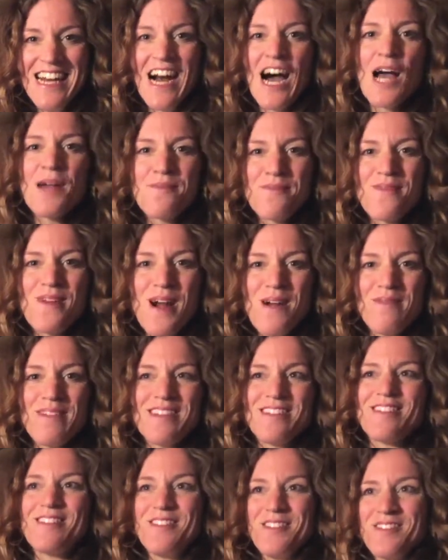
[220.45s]
I
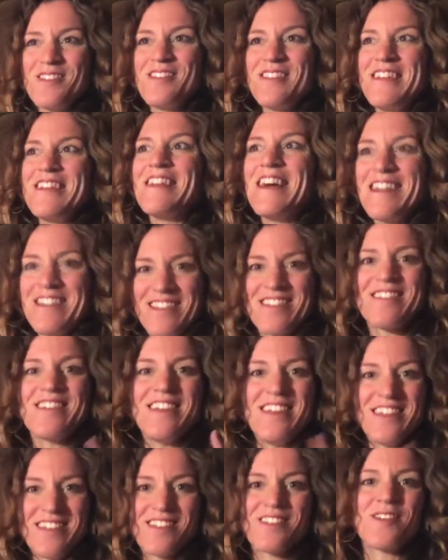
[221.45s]
promise you'll see
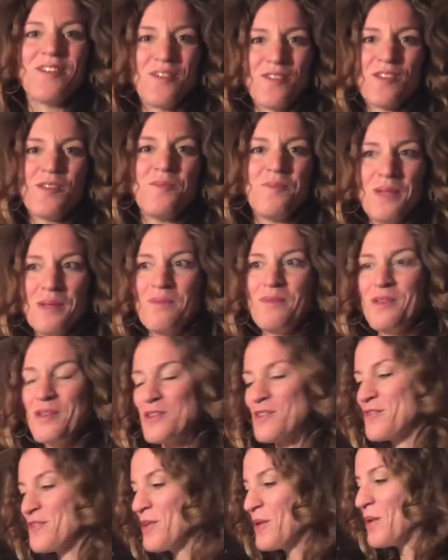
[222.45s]
it's going to be
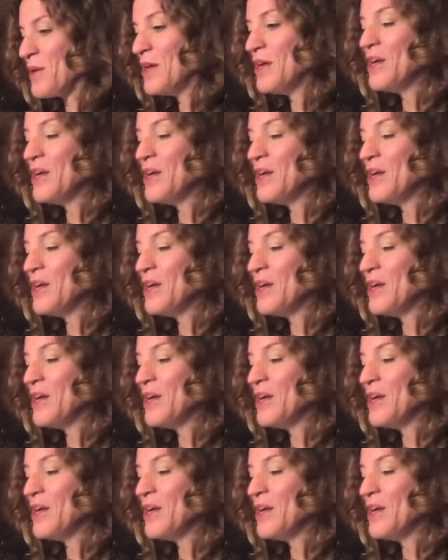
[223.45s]
beautiful.